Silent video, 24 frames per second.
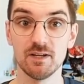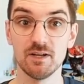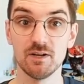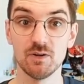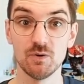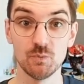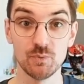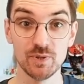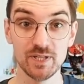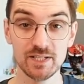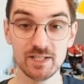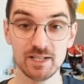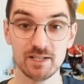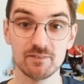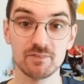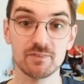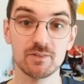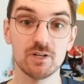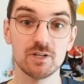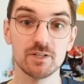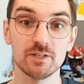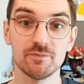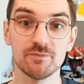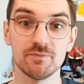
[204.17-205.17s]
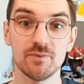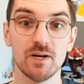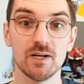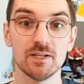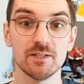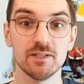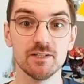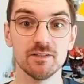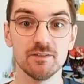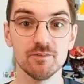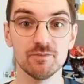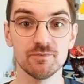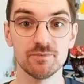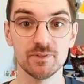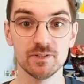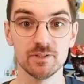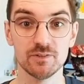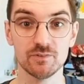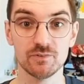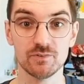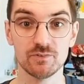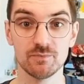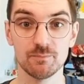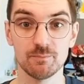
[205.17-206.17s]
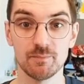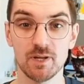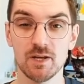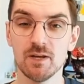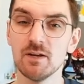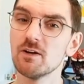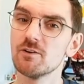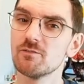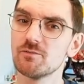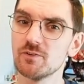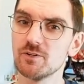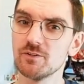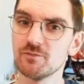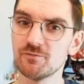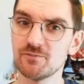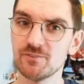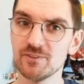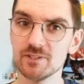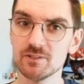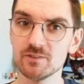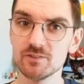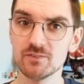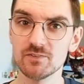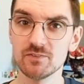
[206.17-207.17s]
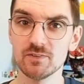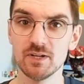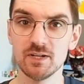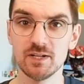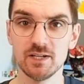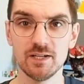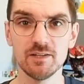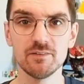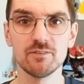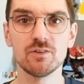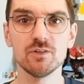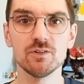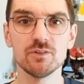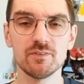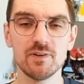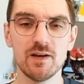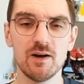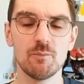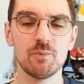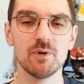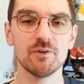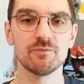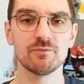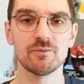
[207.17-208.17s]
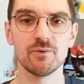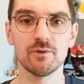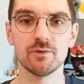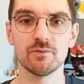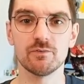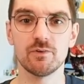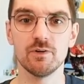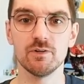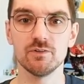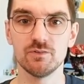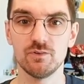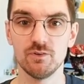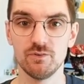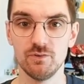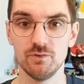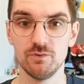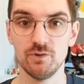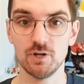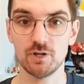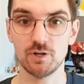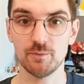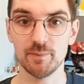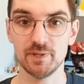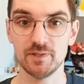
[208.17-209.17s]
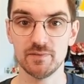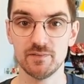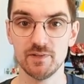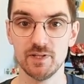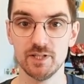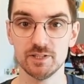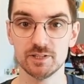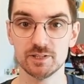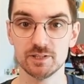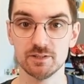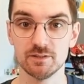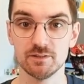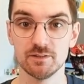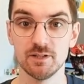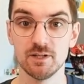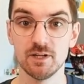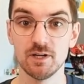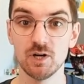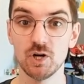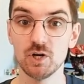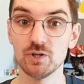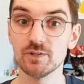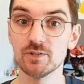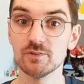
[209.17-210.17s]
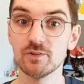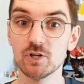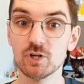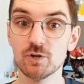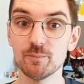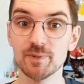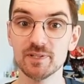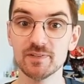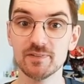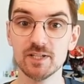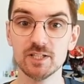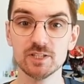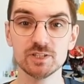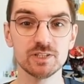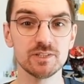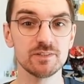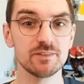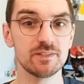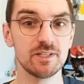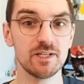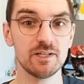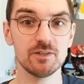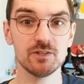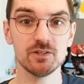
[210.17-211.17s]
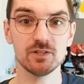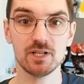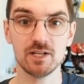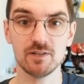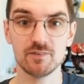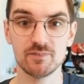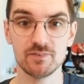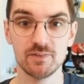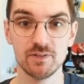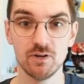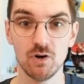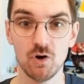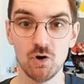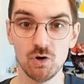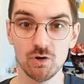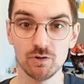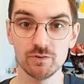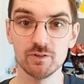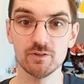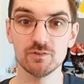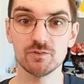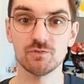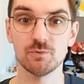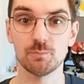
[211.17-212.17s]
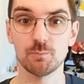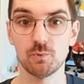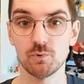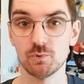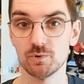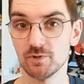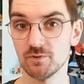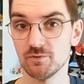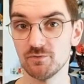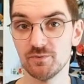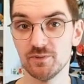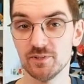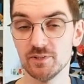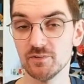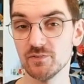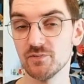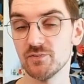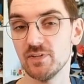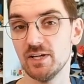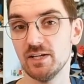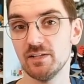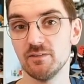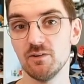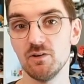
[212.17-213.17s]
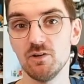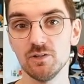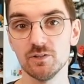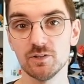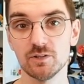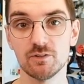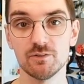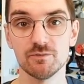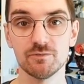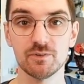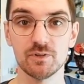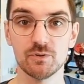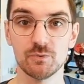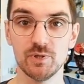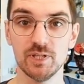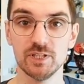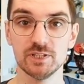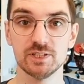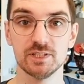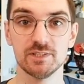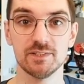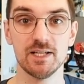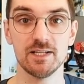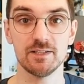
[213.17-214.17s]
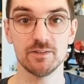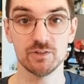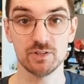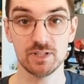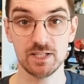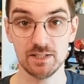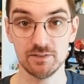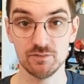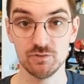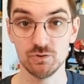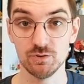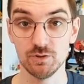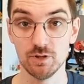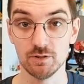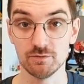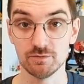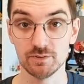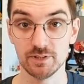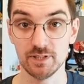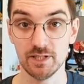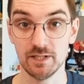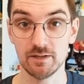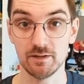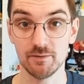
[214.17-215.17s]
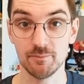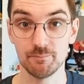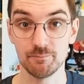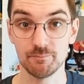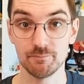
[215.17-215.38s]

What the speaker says: we can start defining the fields. For the fields, it's good that we first go to the documentation. On the documentation, there you can see all the supported fields and all the configuration that you can do over there.